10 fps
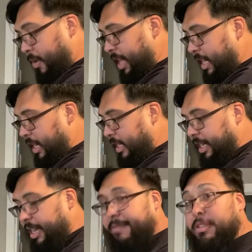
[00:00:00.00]
that
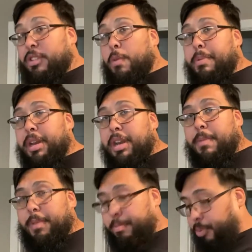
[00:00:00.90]
DTF is opening
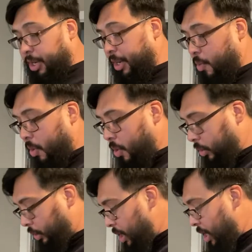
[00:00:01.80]
up the printing world